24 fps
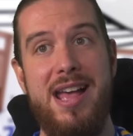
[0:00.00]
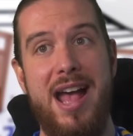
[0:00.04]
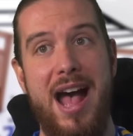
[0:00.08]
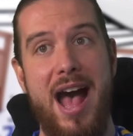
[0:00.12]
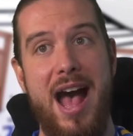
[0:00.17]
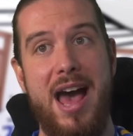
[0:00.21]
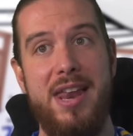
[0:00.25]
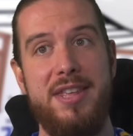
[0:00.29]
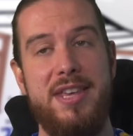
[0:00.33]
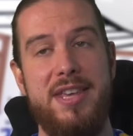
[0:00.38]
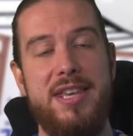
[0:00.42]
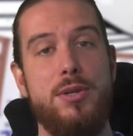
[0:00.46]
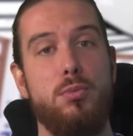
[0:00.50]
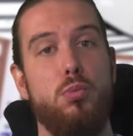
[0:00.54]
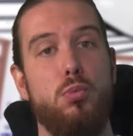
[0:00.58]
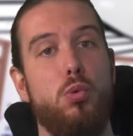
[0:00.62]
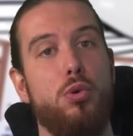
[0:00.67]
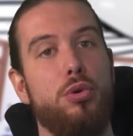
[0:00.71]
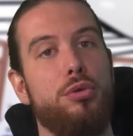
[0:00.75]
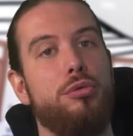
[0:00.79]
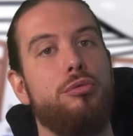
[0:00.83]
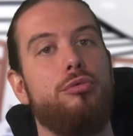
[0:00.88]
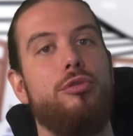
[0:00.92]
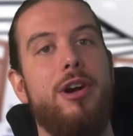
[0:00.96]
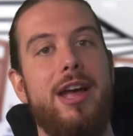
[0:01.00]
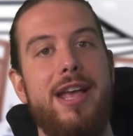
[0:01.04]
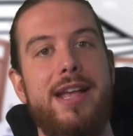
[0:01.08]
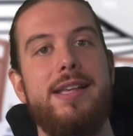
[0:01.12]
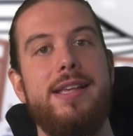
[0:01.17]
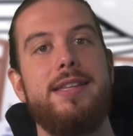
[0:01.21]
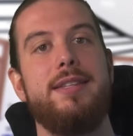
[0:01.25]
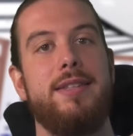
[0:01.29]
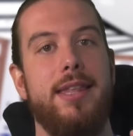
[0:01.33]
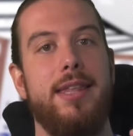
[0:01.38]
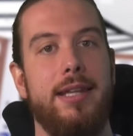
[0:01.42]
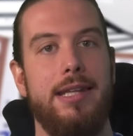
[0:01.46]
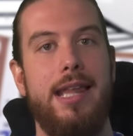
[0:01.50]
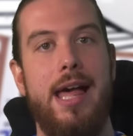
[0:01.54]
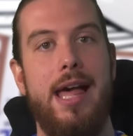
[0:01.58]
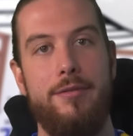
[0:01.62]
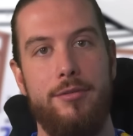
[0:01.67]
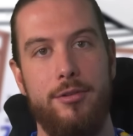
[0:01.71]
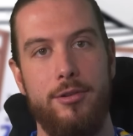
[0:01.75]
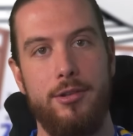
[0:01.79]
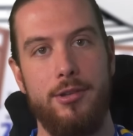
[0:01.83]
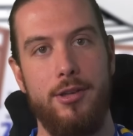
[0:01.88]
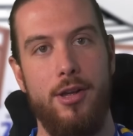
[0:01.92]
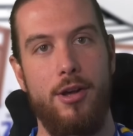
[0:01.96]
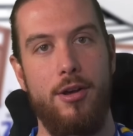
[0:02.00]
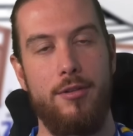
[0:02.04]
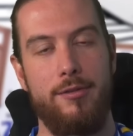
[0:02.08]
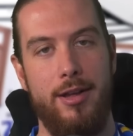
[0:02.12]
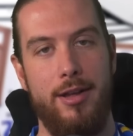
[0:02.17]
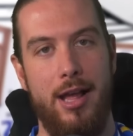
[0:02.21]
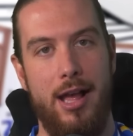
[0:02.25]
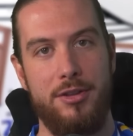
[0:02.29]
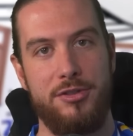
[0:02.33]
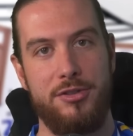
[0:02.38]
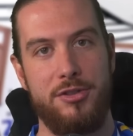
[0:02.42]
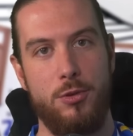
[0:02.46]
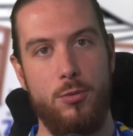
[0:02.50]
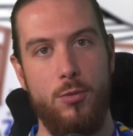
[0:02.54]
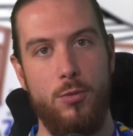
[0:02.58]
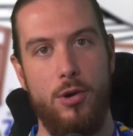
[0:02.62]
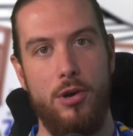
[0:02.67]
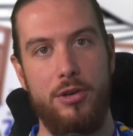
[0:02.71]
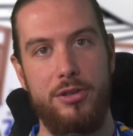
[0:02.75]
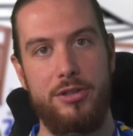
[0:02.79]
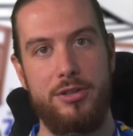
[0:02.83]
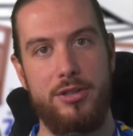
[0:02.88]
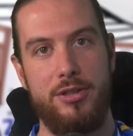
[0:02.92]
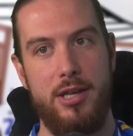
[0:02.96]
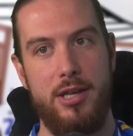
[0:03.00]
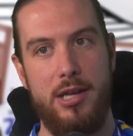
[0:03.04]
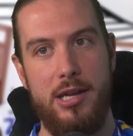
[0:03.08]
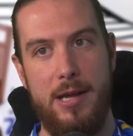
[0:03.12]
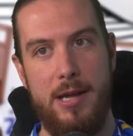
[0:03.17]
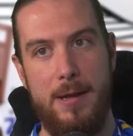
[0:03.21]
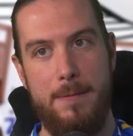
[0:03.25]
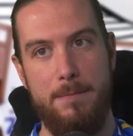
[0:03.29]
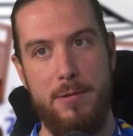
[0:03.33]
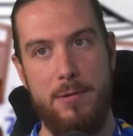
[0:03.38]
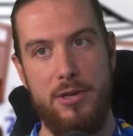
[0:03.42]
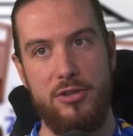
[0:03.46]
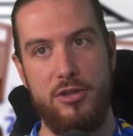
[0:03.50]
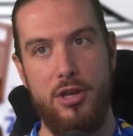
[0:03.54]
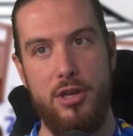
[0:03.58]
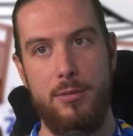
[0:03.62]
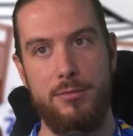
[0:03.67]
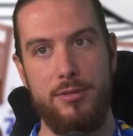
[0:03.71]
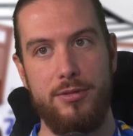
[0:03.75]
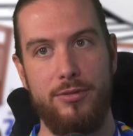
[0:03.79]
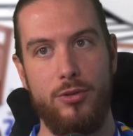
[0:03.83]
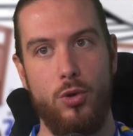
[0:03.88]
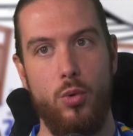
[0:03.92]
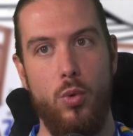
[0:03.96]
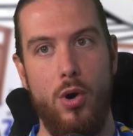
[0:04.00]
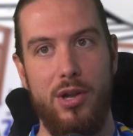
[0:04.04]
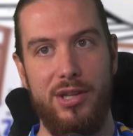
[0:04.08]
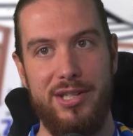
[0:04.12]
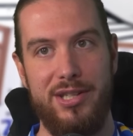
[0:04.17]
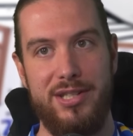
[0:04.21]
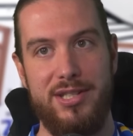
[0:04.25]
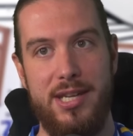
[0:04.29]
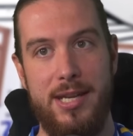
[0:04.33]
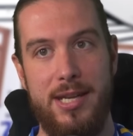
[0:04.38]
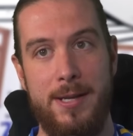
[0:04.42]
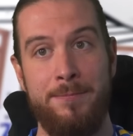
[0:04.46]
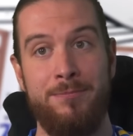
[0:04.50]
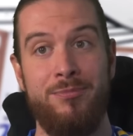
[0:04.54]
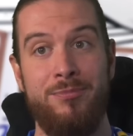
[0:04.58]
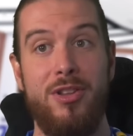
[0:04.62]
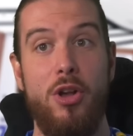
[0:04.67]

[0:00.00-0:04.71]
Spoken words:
And he would raise the level of our squad in terms of quality.